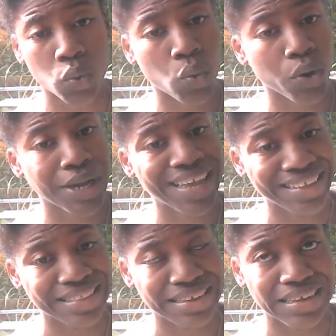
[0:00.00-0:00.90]
or
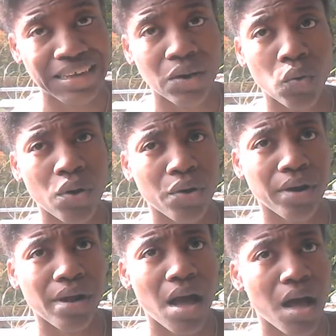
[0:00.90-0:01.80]
Hindi
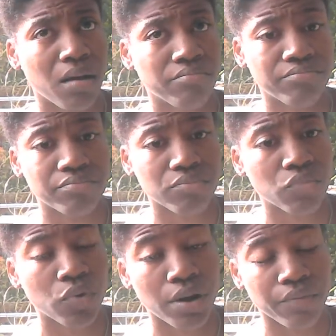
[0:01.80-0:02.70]
or
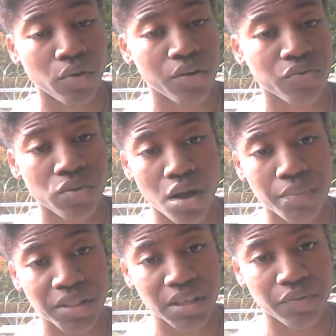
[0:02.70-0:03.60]
whatever else, or
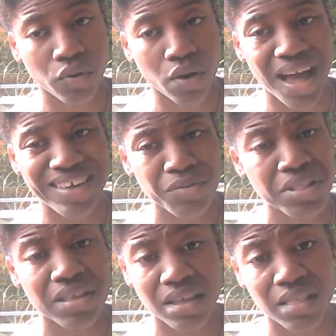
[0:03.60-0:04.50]
non-believer, I
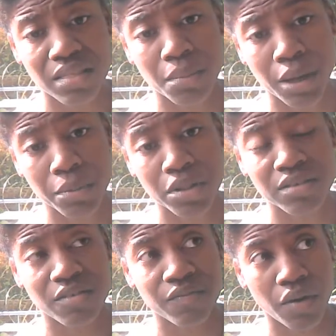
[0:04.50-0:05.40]
really think that the Bible is
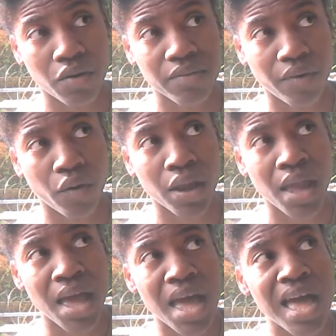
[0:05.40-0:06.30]
a very, very,
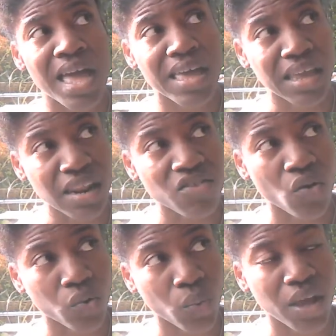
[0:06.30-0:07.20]
in its
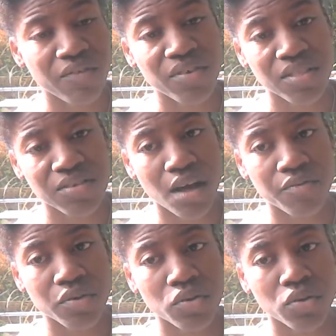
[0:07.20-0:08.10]
own way,
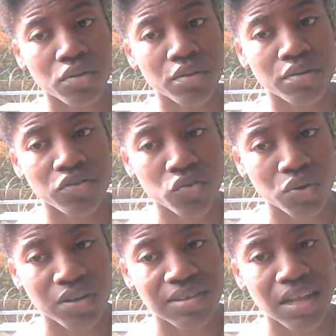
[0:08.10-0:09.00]
philosophical
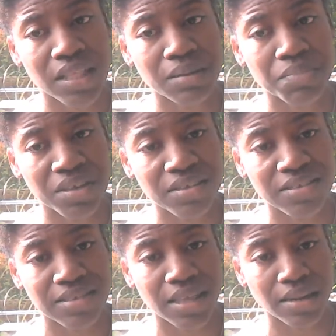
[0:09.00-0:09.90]
storytelling
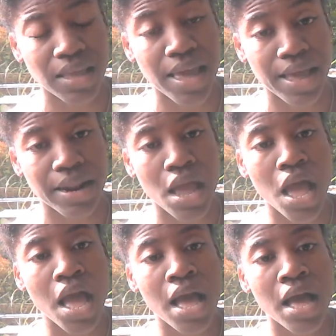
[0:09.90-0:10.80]
piece
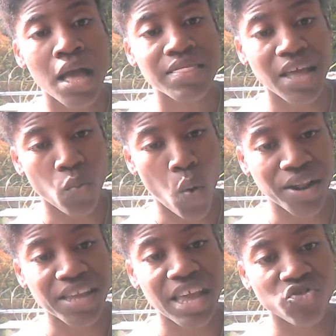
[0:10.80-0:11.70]
that
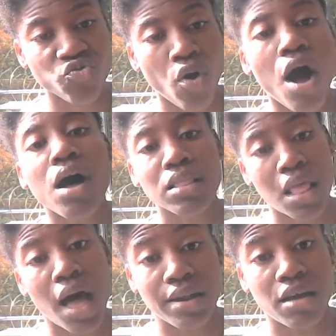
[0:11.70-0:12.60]
one can draw a
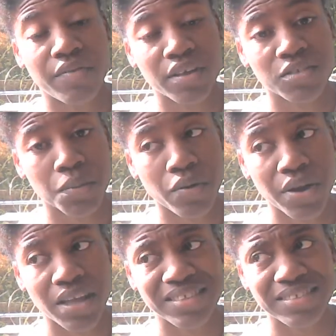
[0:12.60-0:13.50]
lot of
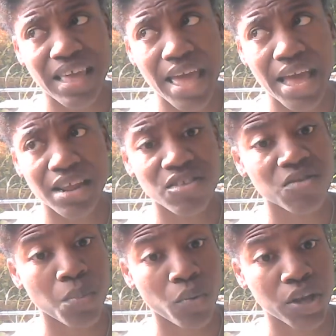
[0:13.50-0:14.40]
experience and
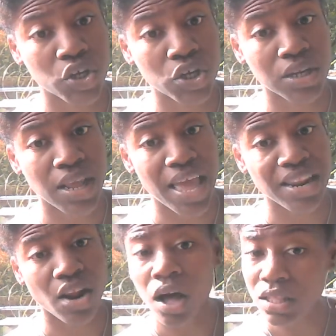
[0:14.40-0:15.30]
inspiration
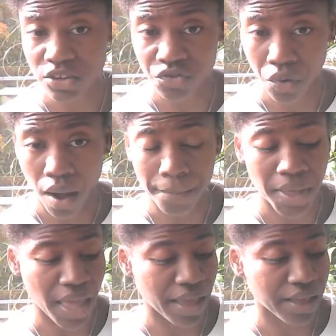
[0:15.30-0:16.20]
and knowledge from.
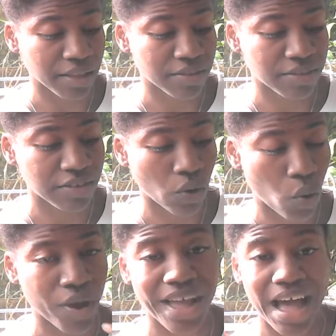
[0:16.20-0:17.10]
And
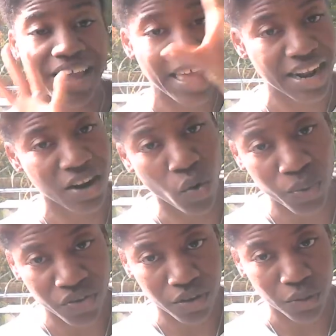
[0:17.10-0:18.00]
so, again, in no
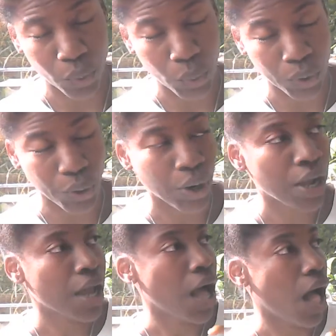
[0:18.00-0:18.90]
particular order,
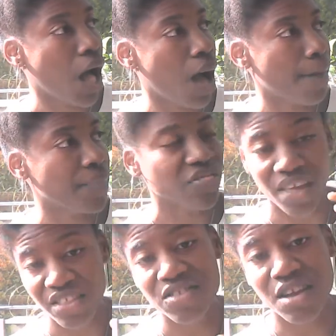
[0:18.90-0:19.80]

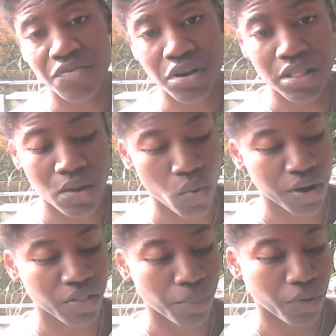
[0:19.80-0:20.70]
that's definitely one
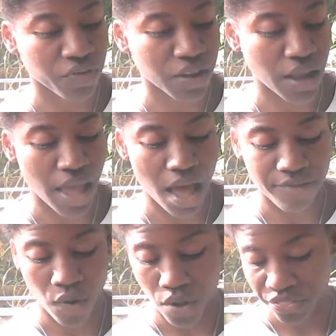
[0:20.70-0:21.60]
of the books that I have
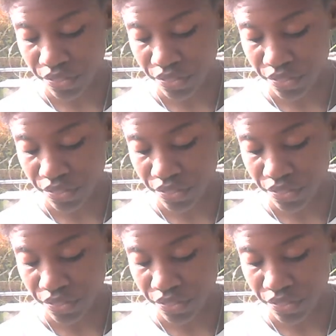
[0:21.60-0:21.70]
on